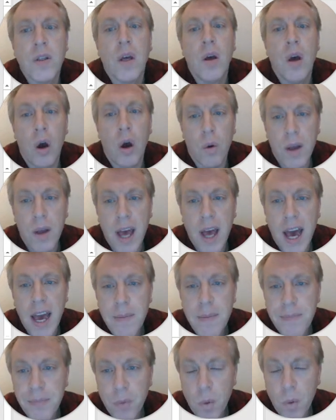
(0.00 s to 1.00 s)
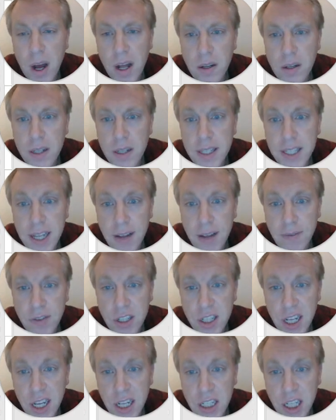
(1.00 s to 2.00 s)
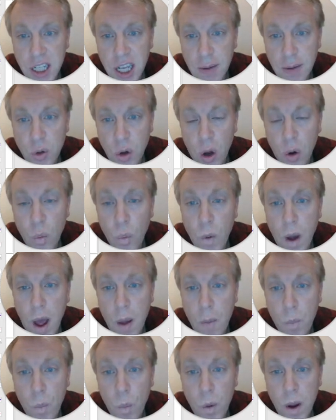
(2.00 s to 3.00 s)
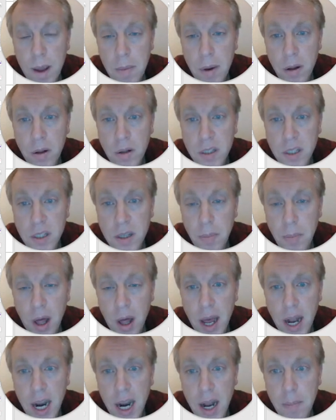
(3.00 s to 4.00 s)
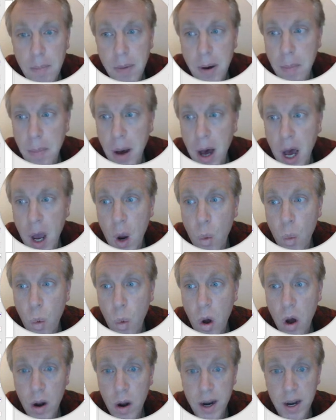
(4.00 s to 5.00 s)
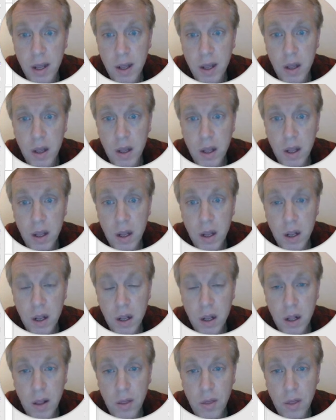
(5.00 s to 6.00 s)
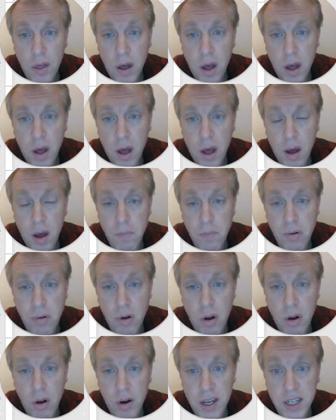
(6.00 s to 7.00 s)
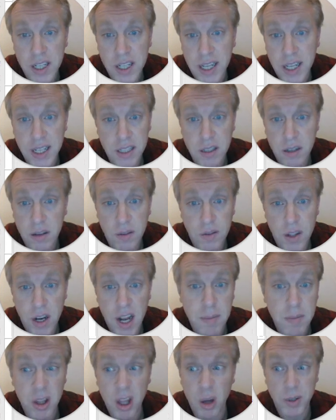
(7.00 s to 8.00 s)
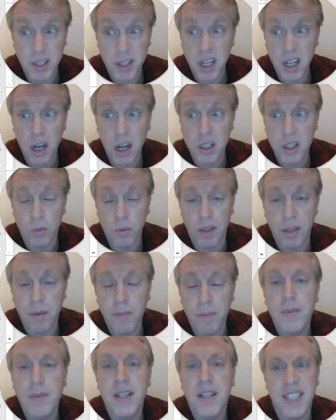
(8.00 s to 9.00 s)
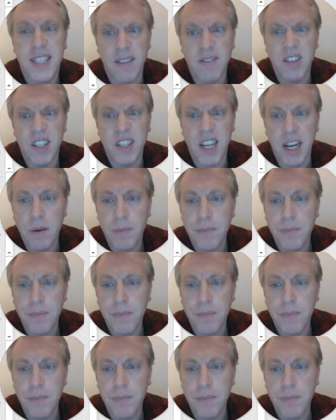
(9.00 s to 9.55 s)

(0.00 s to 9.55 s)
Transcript: Okay, well, 17 times 1, when we multiply a number by 1, the product is the number that we started with, 17.